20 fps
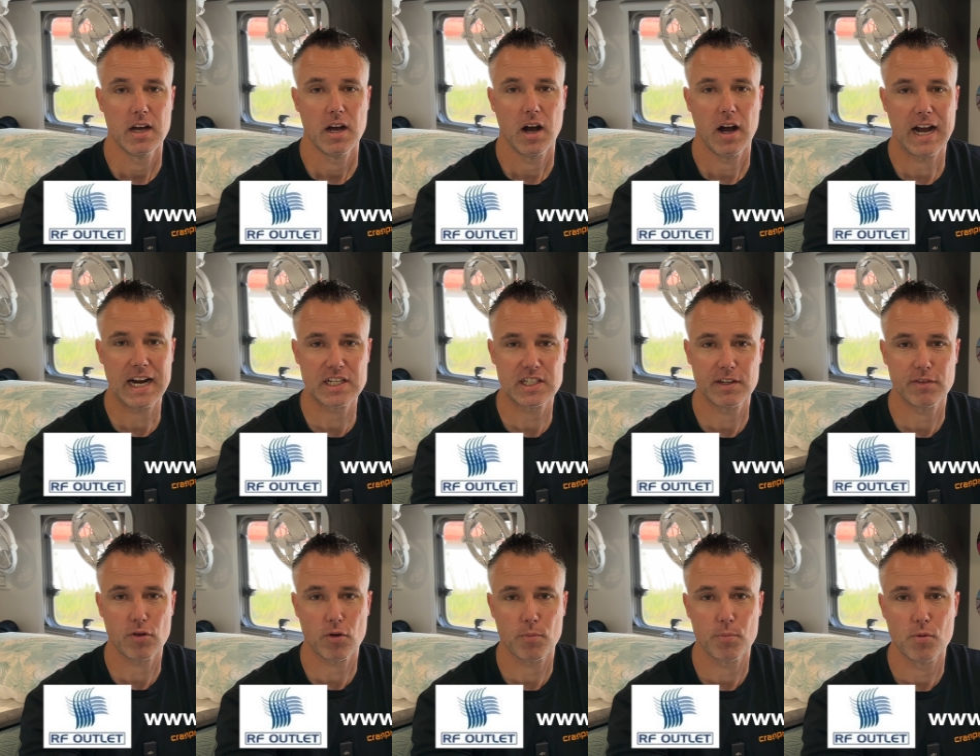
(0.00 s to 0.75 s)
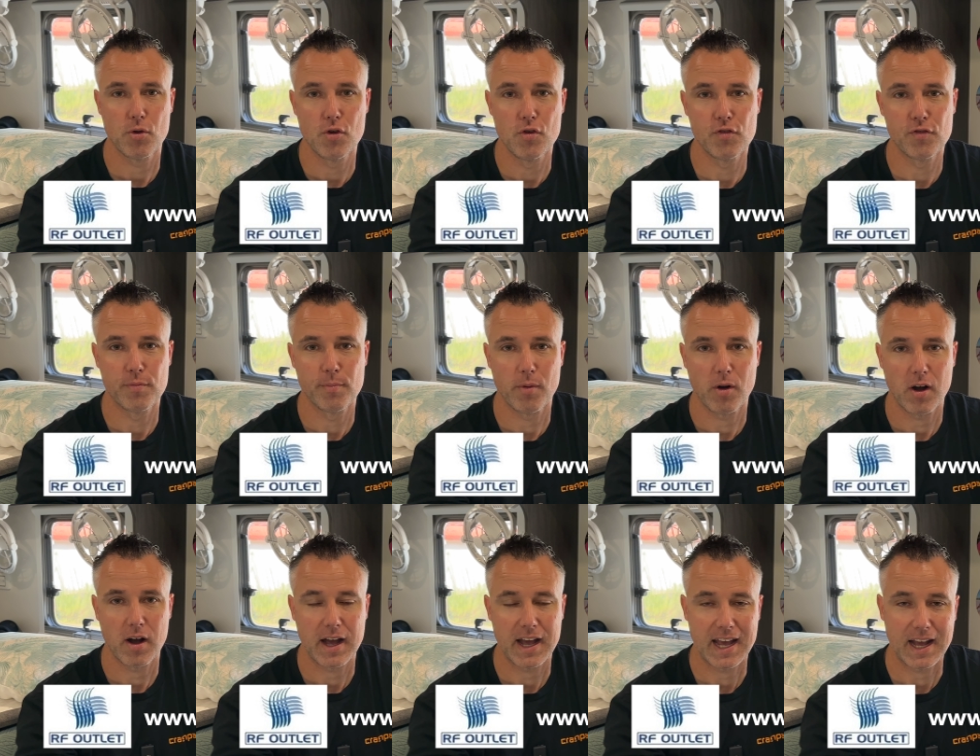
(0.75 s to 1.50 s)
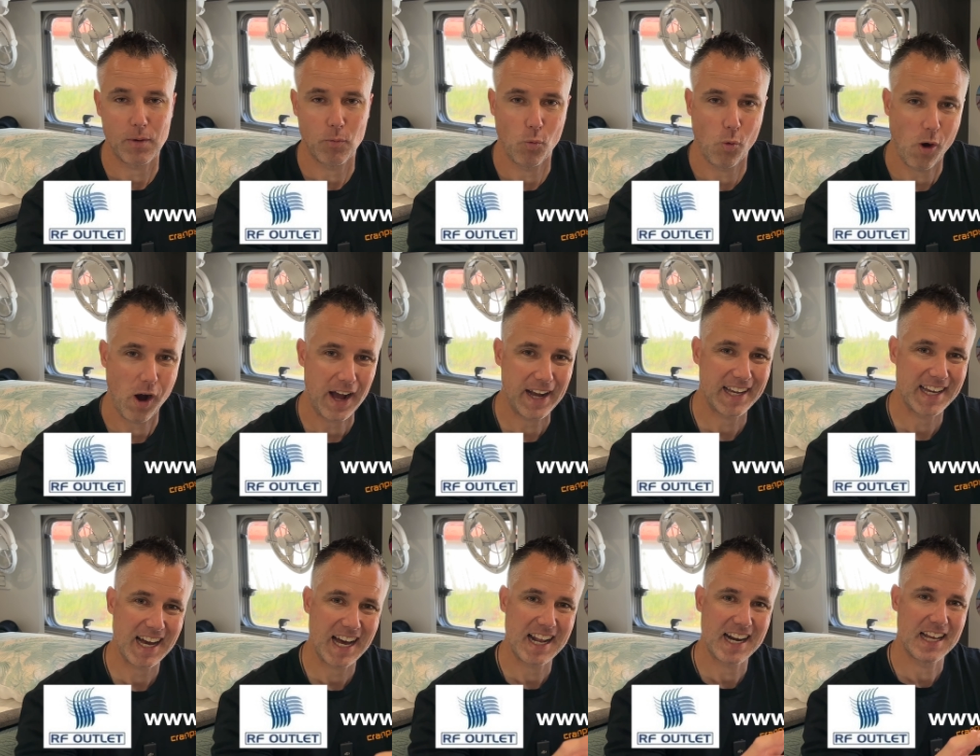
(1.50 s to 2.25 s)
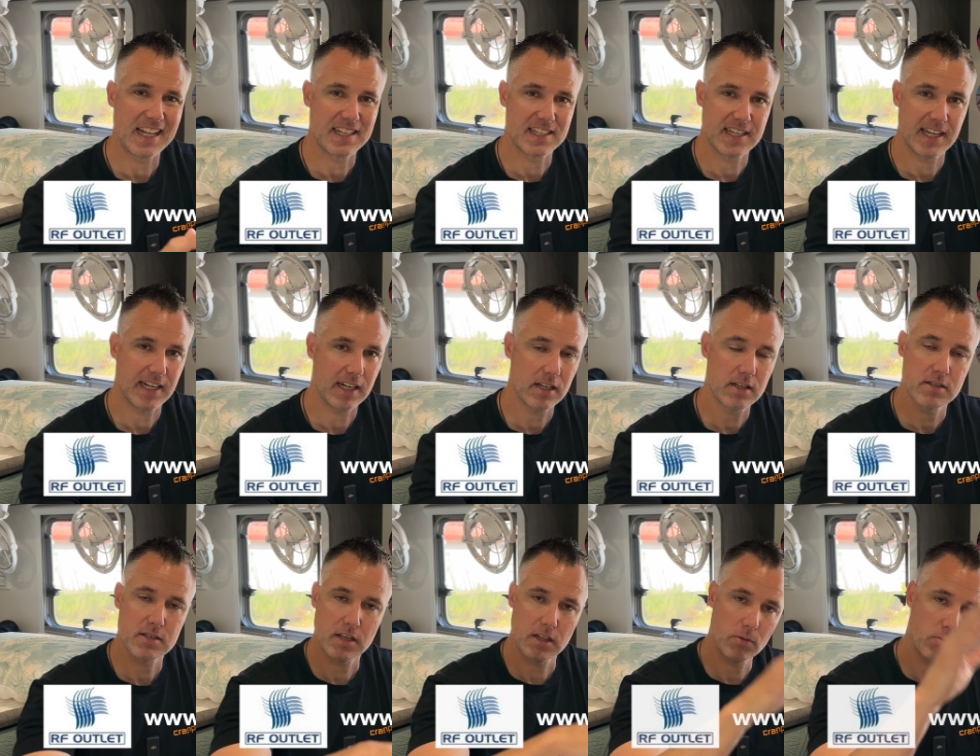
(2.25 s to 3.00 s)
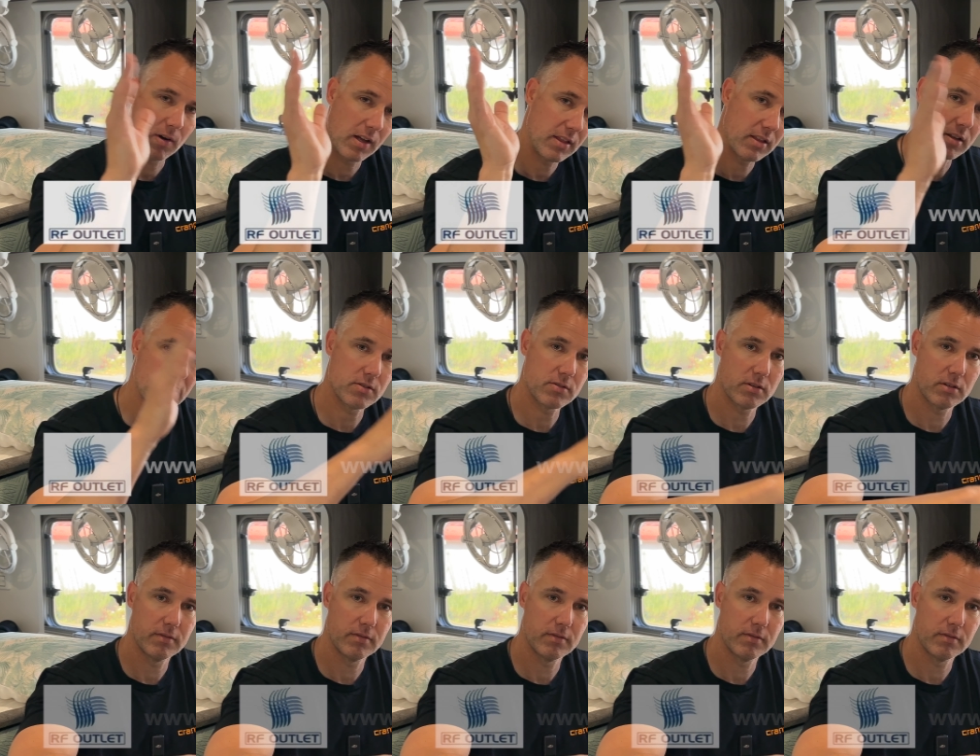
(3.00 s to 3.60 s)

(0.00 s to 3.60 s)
I actually removed my WineGuard antenna, so the one that sort